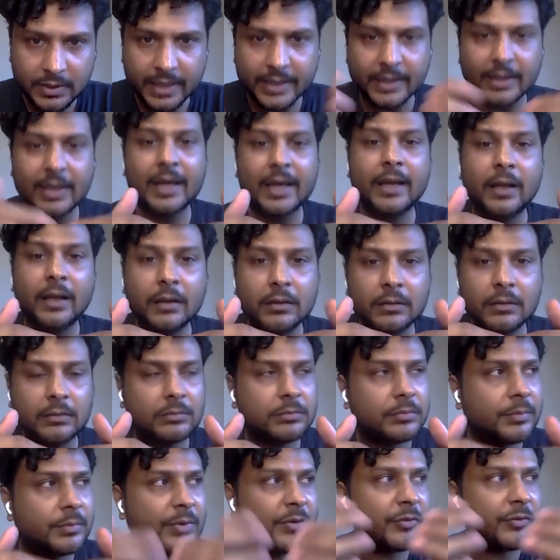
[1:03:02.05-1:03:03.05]
like, like
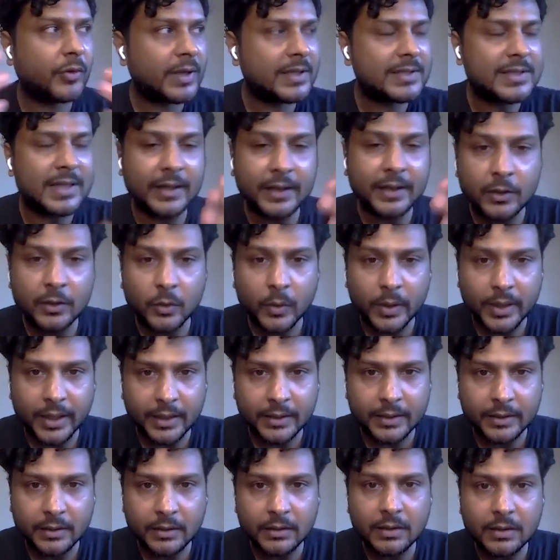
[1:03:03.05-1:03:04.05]
uh, before I send it to
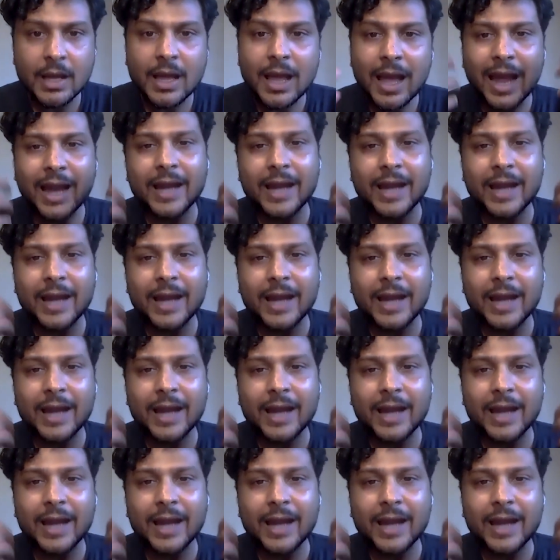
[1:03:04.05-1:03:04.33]
an editor,